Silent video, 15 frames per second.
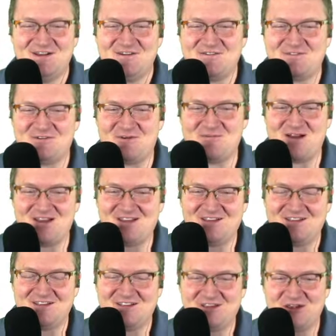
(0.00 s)
For my
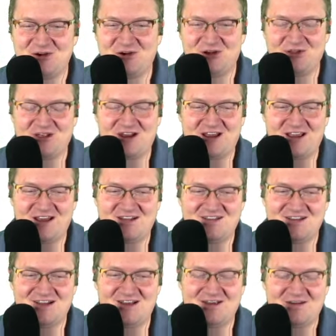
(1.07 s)
gyro that I had
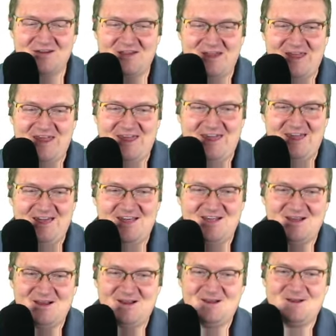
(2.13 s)
today.
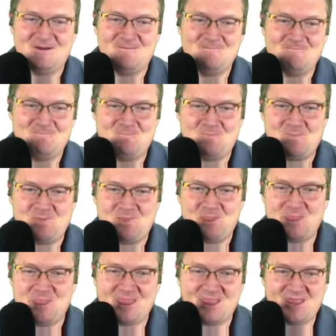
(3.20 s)
All
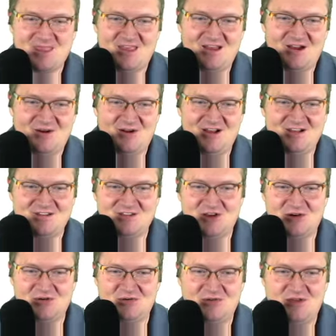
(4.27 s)
right,
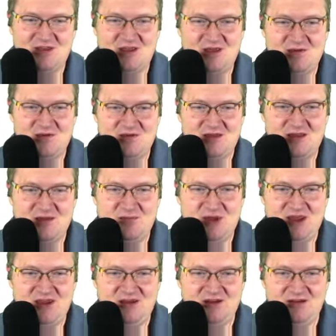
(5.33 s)
so
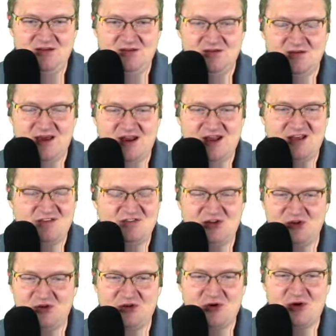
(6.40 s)
imid. I still
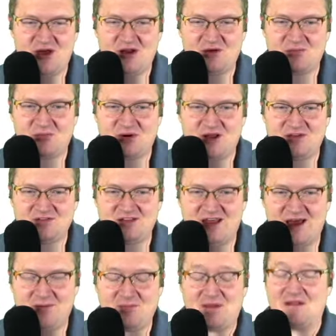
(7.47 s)
don't know how to pronounce
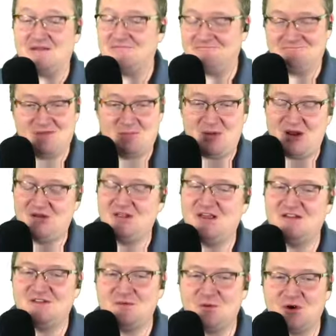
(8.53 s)
that, but apparently
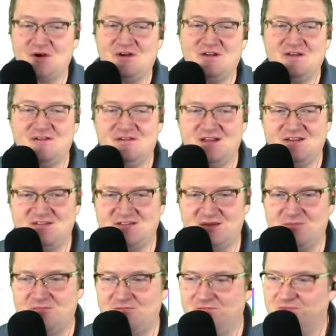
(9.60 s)
it's a word. It's
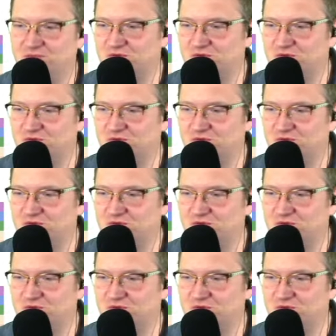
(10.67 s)
some